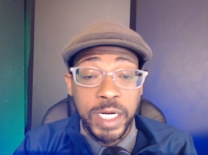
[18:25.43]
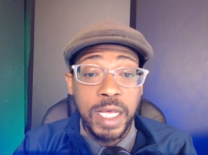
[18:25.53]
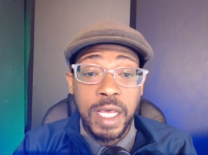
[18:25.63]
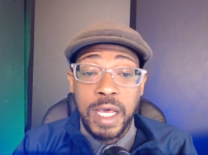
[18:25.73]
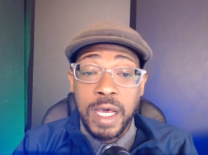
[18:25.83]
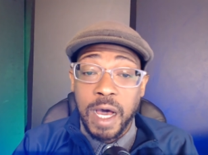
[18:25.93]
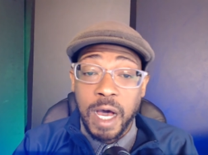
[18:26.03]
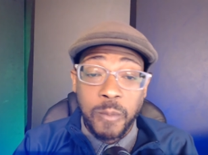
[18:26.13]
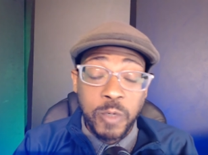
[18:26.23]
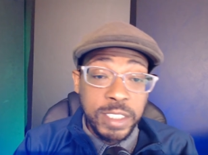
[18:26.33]
When
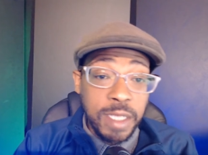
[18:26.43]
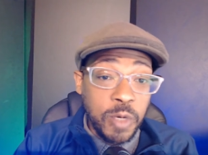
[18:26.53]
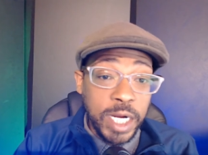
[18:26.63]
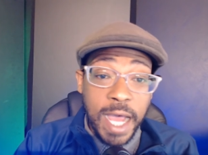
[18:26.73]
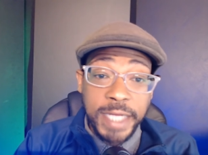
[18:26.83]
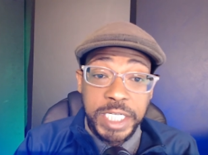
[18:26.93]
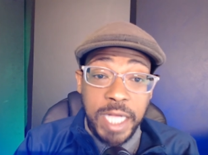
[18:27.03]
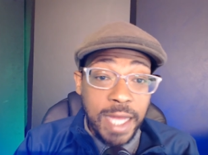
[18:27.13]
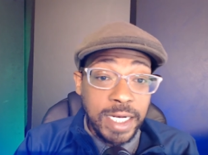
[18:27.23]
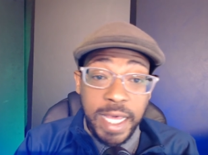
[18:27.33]
um, when someone got
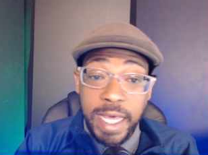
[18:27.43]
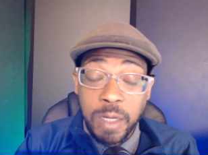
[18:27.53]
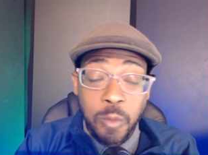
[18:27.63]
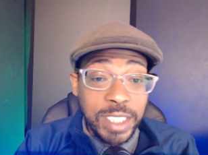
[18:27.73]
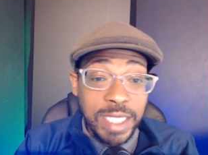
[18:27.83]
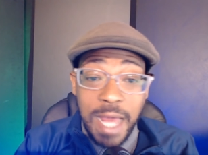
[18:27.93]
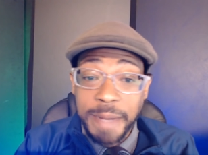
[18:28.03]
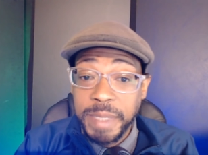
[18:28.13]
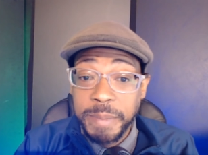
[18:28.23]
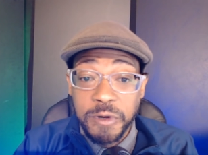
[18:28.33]
shot in the head, was
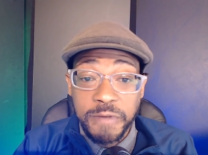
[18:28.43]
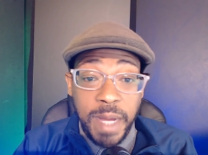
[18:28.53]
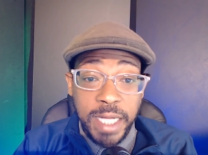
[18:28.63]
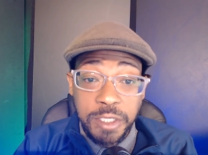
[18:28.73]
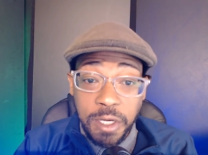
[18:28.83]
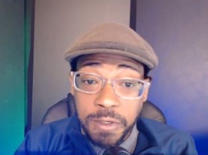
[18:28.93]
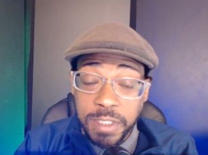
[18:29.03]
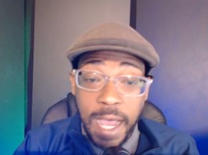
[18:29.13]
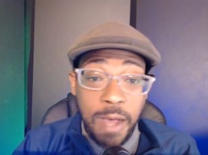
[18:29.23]
not a member of my church.